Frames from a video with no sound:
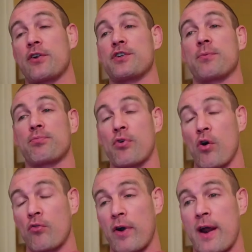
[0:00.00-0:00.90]
leadership
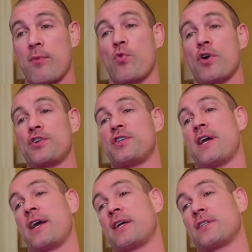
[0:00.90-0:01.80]
program which
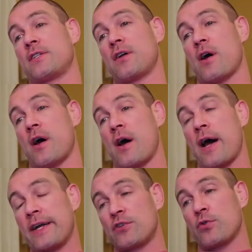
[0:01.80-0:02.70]
takes uh,
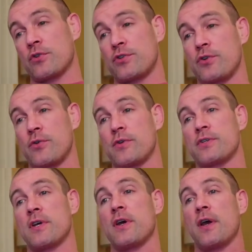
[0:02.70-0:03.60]
high school
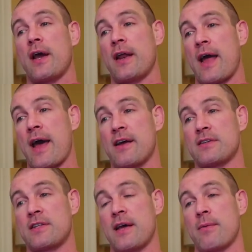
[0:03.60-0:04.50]
students and
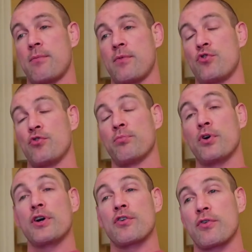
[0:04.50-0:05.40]
has them do
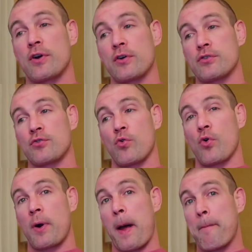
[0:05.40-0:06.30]
bully drills
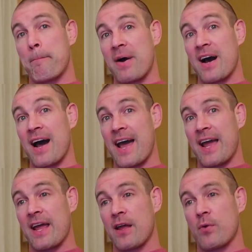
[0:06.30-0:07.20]
or
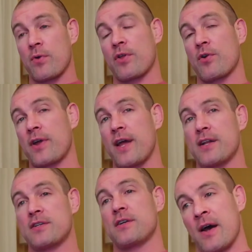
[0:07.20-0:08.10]
play with little
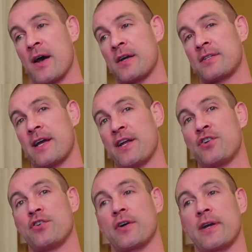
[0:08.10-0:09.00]
kids. Uh,
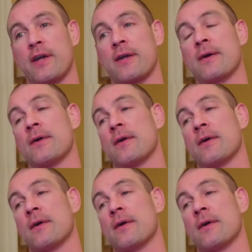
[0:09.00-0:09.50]
essentially,